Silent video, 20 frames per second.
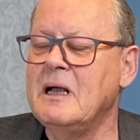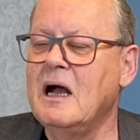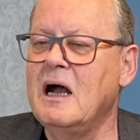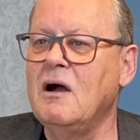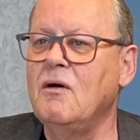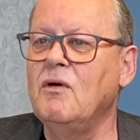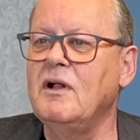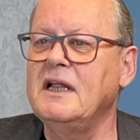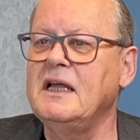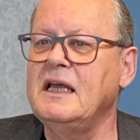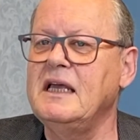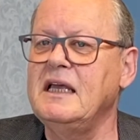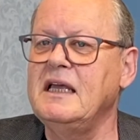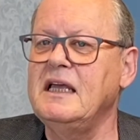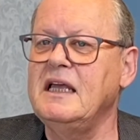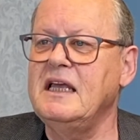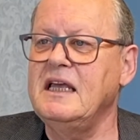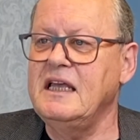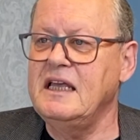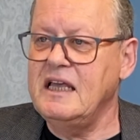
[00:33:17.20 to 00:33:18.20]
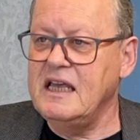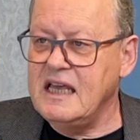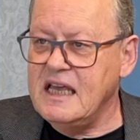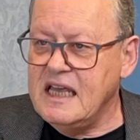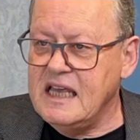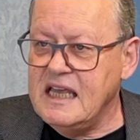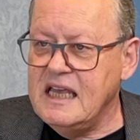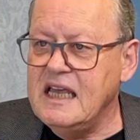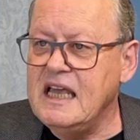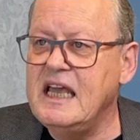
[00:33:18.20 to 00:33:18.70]
Well,
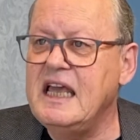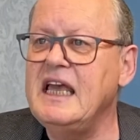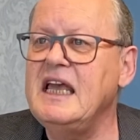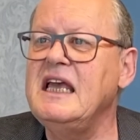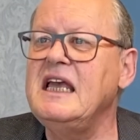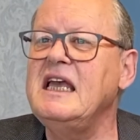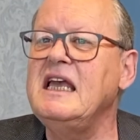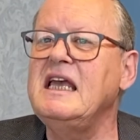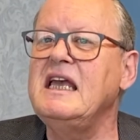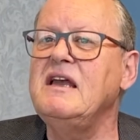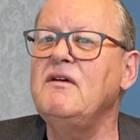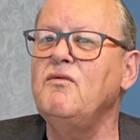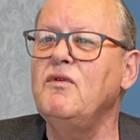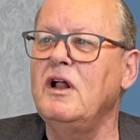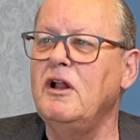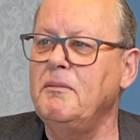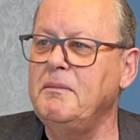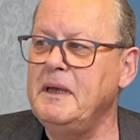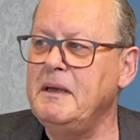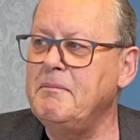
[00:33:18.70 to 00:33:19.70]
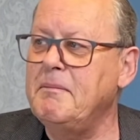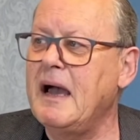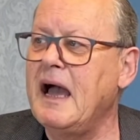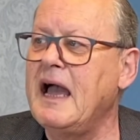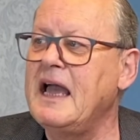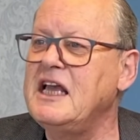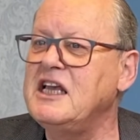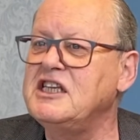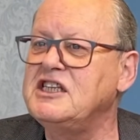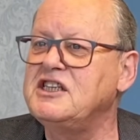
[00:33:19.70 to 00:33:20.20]
he will be
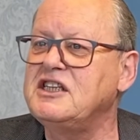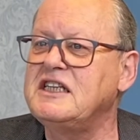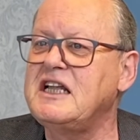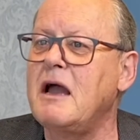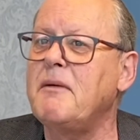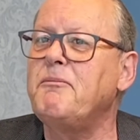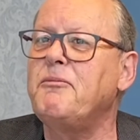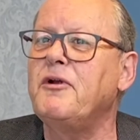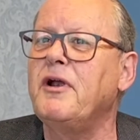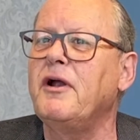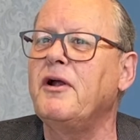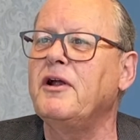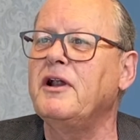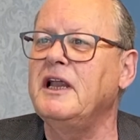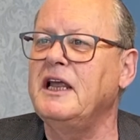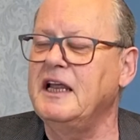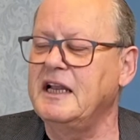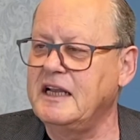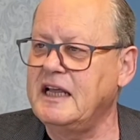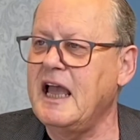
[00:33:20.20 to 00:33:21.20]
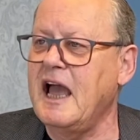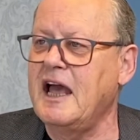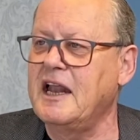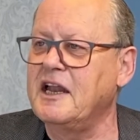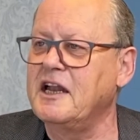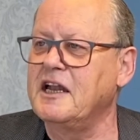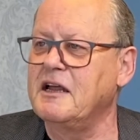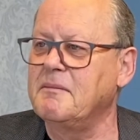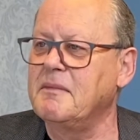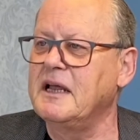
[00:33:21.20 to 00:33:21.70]
back. He's temporarily in
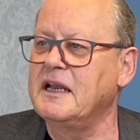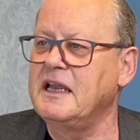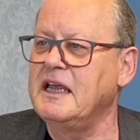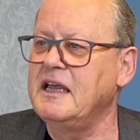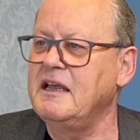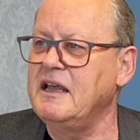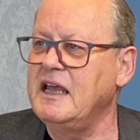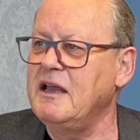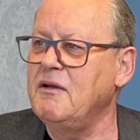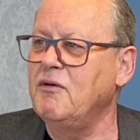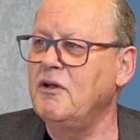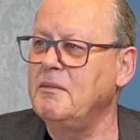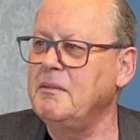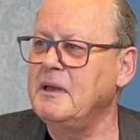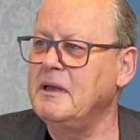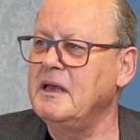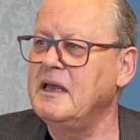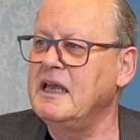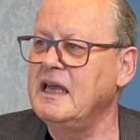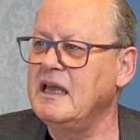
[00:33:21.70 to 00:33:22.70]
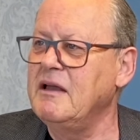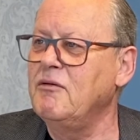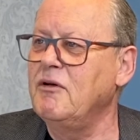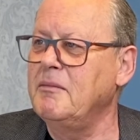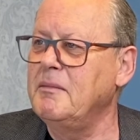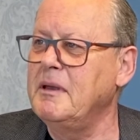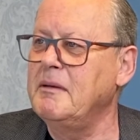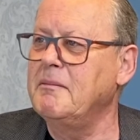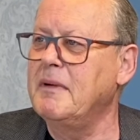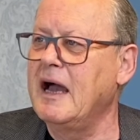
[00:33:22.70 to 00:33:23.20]
Canada, but he will be
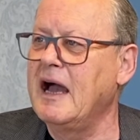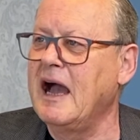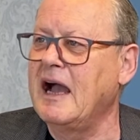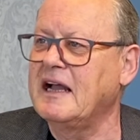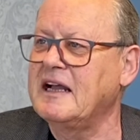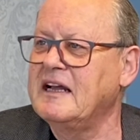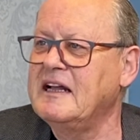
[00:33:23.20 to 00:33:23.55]
back.